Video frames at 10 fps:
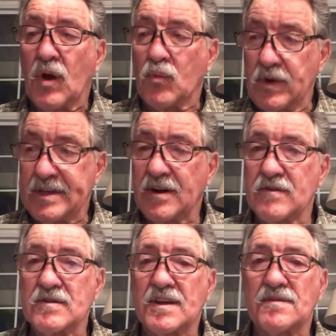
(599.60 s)
we
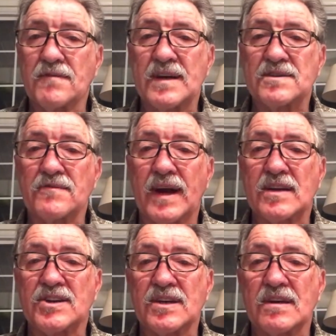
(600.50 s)
turn to the
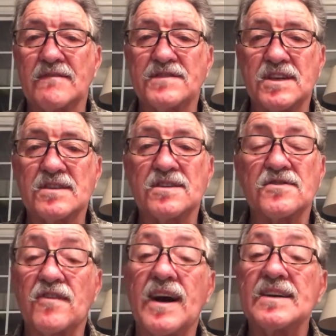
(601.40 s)
resurrection of Jesus
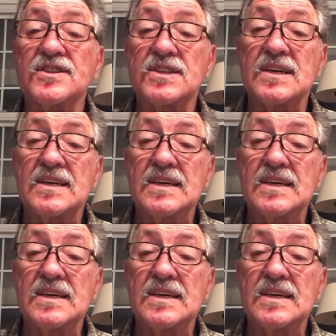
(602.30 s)
Christ.